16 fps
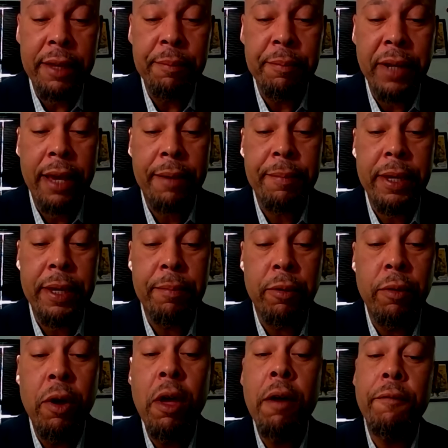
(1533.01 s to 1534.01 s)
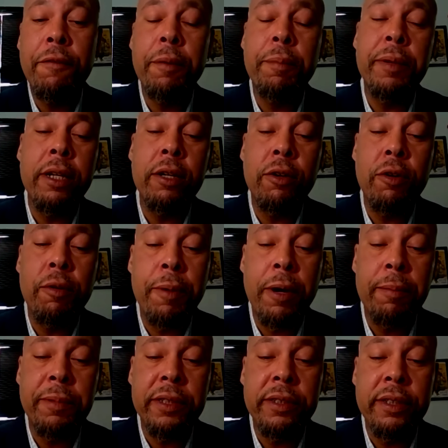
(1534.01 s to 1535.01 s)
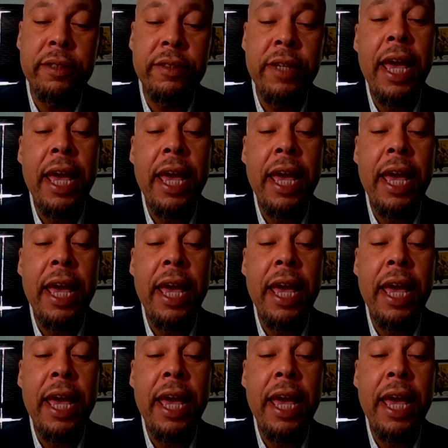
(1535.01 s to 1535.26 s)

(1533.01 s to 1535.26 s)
Black people for political purposes.